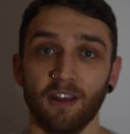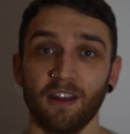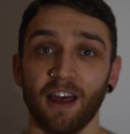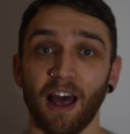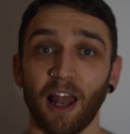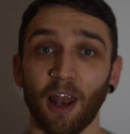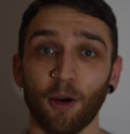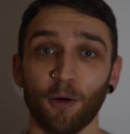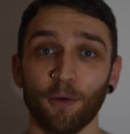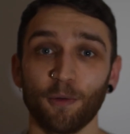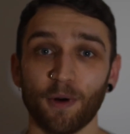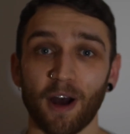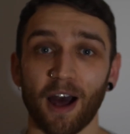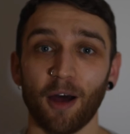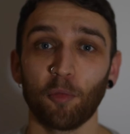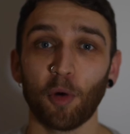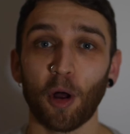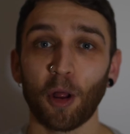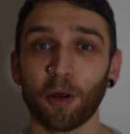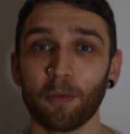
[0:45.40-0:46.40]
Hello and
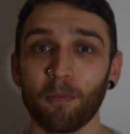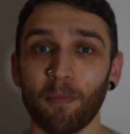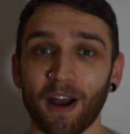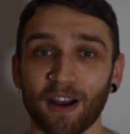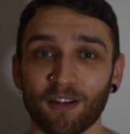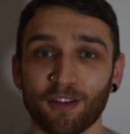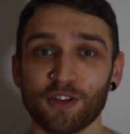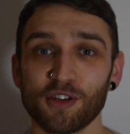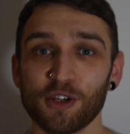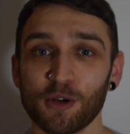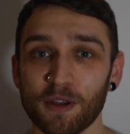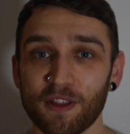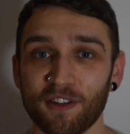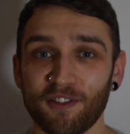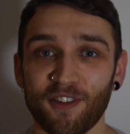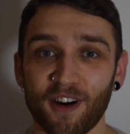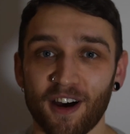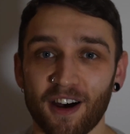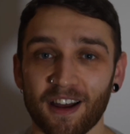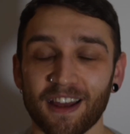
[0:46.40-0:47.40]
welcome back to Chewing the
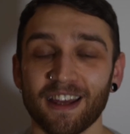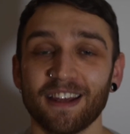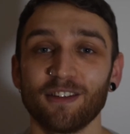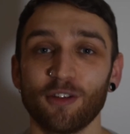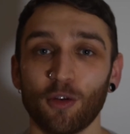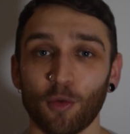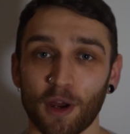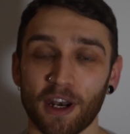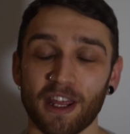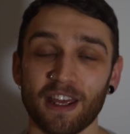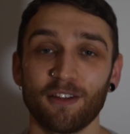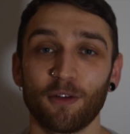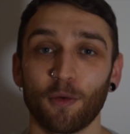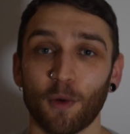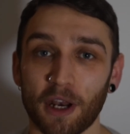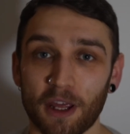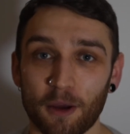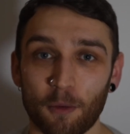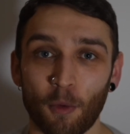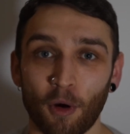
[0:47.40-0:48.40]
Fat in
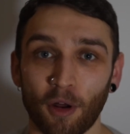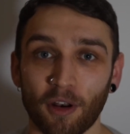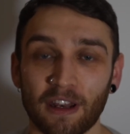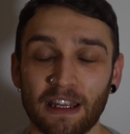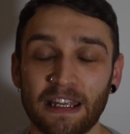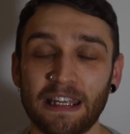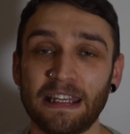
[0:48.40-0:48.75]
2021.